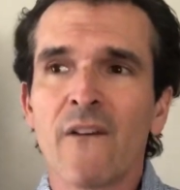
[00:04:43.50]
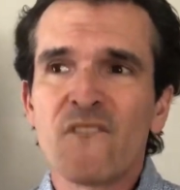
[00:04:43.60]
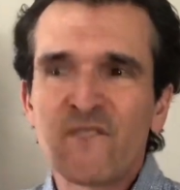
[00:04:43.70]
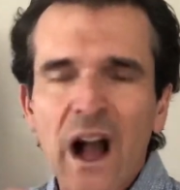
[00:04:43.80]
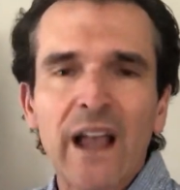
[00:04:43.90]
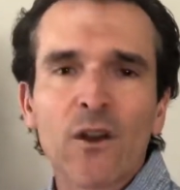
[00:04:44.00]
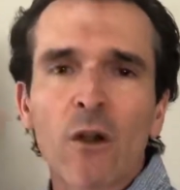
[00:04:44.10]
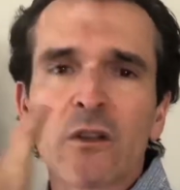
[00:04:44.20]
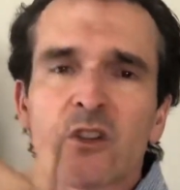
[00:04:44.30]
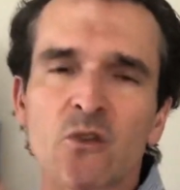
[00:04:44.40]
fine
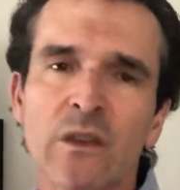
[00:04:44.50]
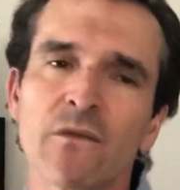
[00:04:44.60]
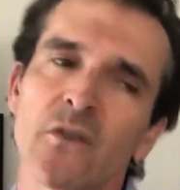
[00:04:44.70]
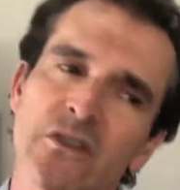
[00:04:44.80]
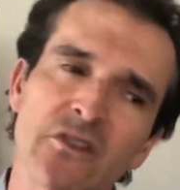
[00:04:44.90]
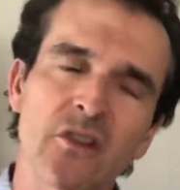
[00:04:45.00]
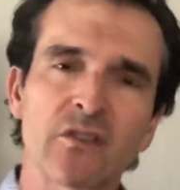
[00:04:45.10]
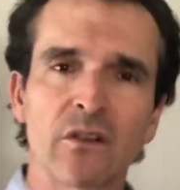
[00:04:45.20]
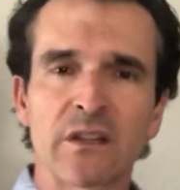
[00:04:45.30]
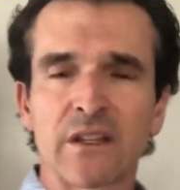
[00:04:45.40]
artistry versus just
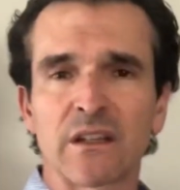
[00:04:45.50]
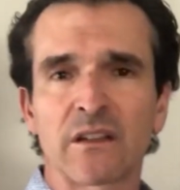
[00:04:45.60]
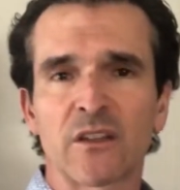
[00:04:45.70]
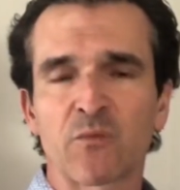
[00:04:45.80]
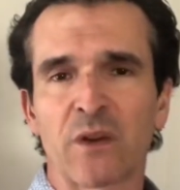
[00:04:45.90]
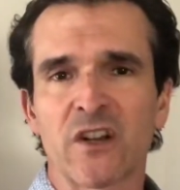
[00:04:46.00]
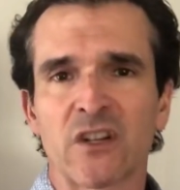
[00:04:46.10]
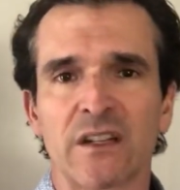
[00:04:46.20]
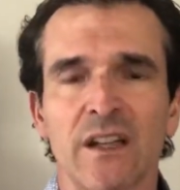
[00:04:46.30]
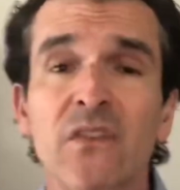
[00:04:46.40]
artistic expression.